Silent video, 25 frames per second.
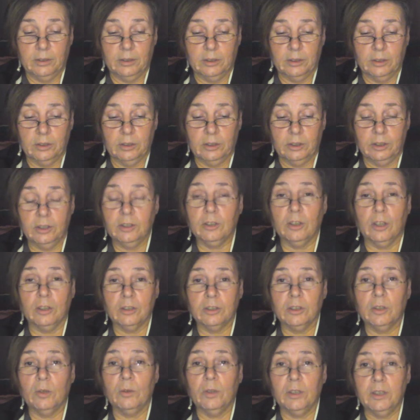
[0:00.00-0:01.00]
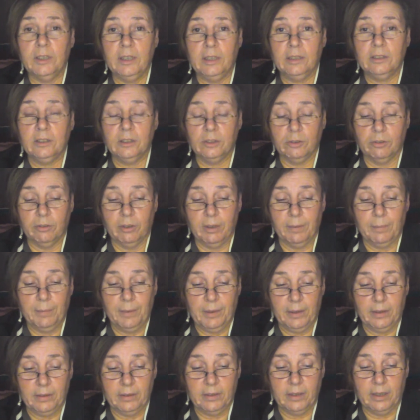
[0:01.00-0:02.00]
she's also on Instagram
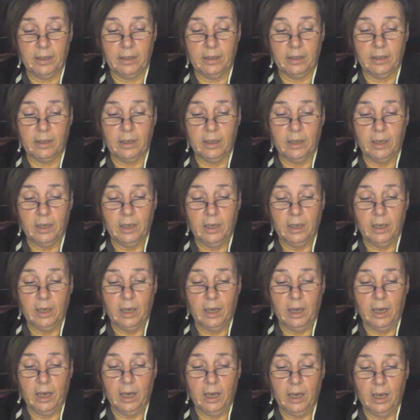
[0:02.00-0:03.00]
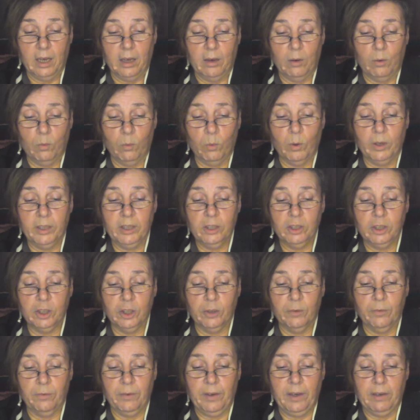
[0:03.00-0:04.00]
as that. What is
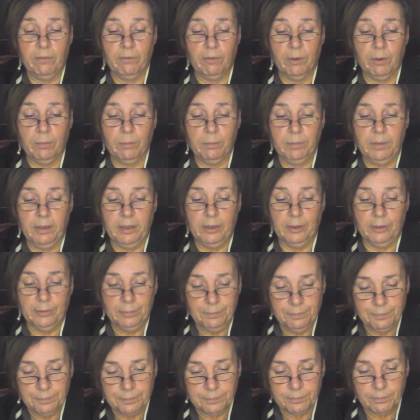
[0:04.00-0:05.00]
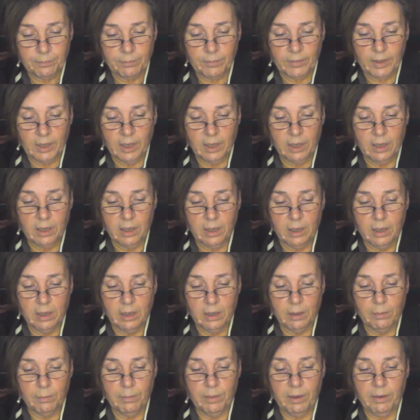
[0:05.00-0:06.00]
your favorite meal?
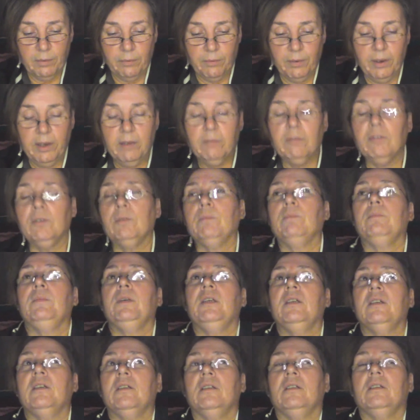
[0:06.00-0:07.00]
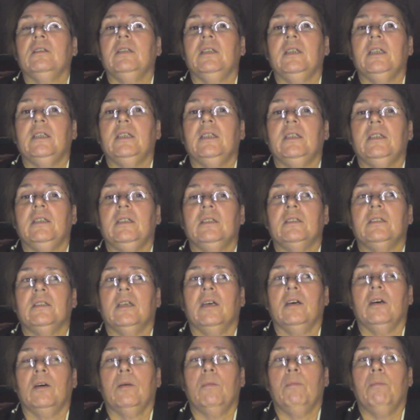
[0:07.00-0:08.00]
My favorite meal is
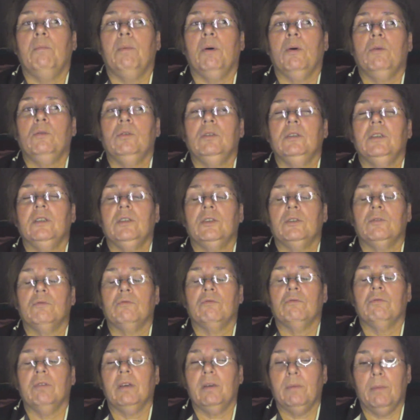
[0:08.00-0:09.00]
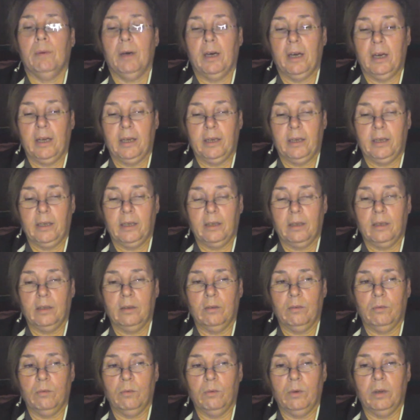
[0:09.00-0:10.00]
a boneless ribeye
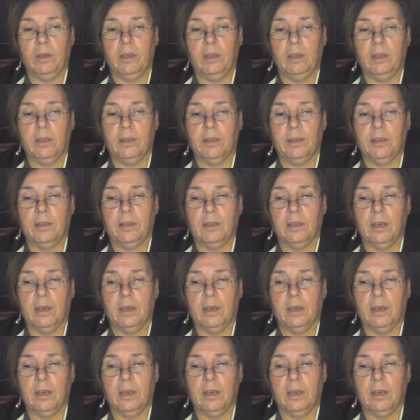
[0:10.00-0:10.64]
with